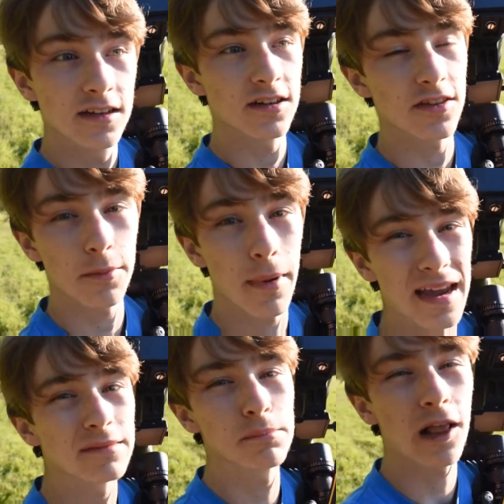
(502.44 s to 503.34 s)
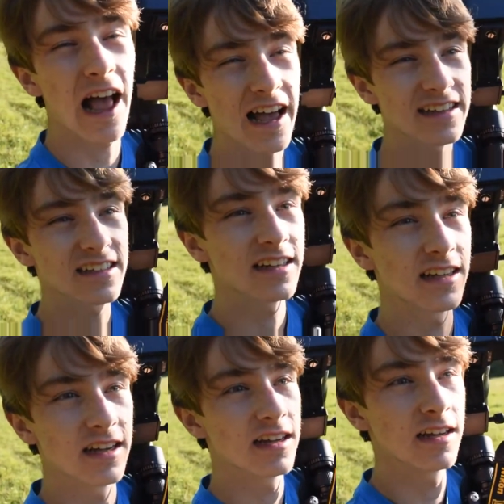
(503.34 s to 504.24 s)
to the main blind
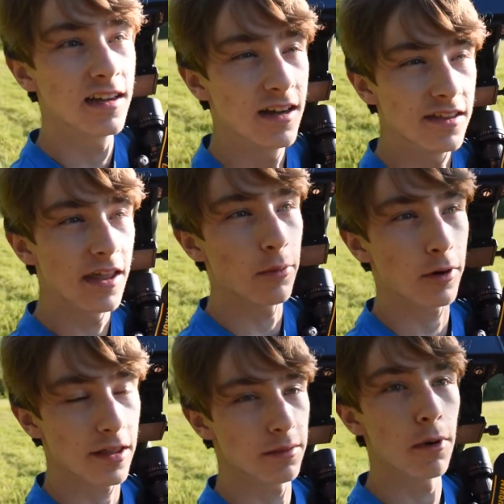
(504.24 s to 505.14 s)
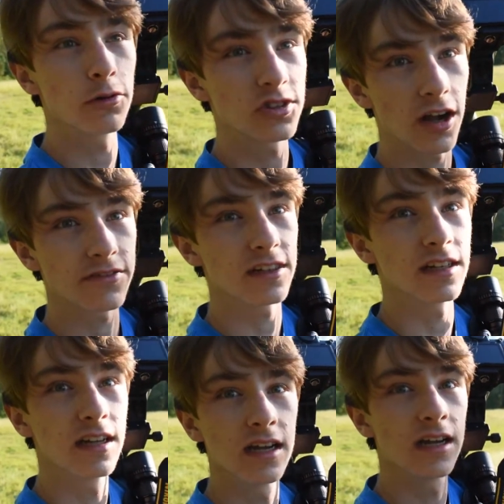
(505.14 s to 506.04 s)
that we're at the most
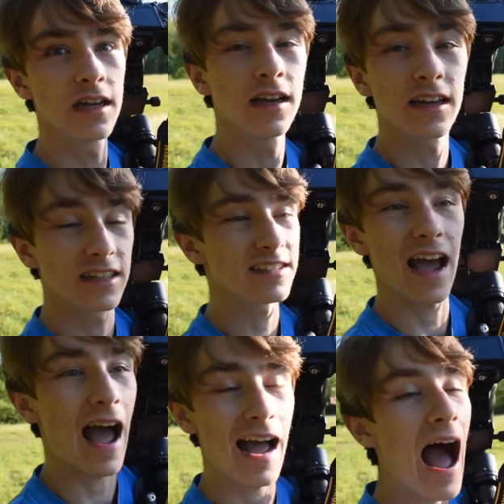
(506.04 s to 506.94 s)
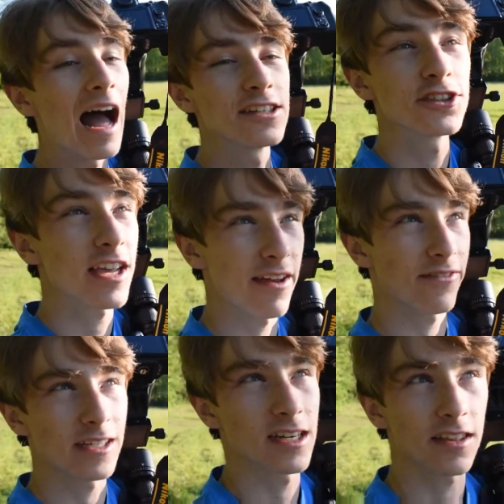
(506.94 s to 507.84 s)
often, because I just can't
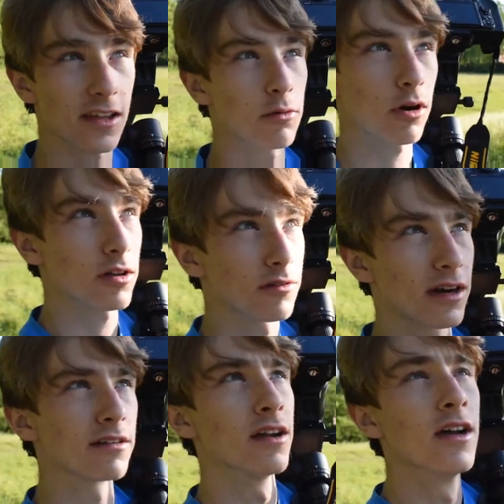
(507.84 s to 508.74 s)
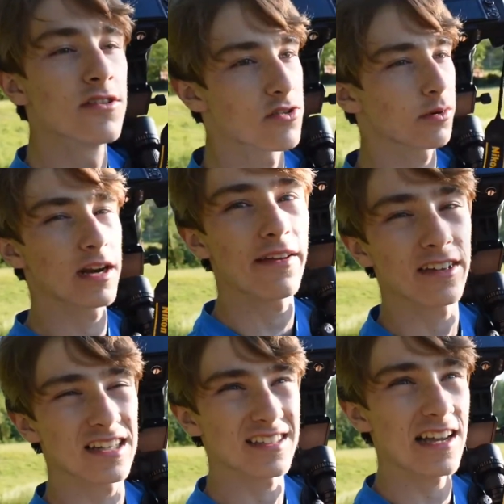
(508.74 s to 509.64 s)
find anything walking around. So we're gonna have
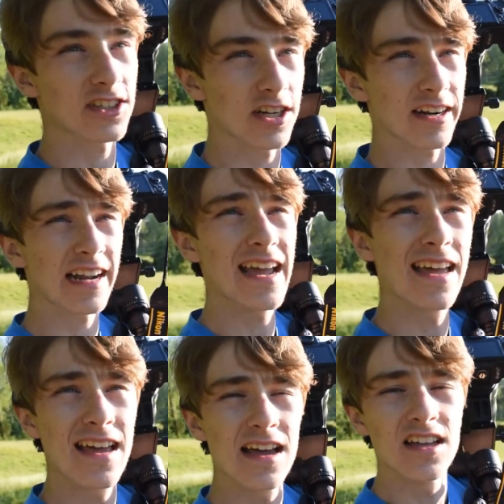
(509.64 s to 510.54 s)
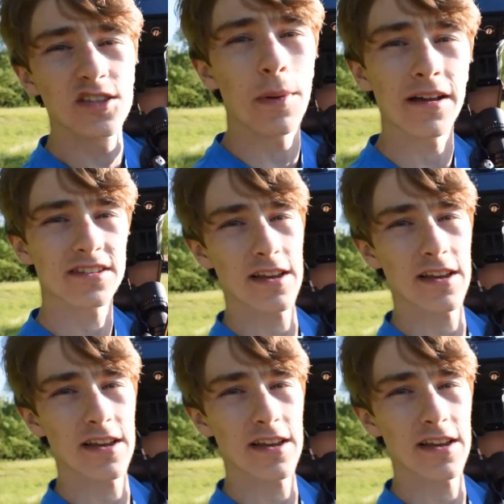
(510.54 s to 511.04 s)
to get stationary. It's about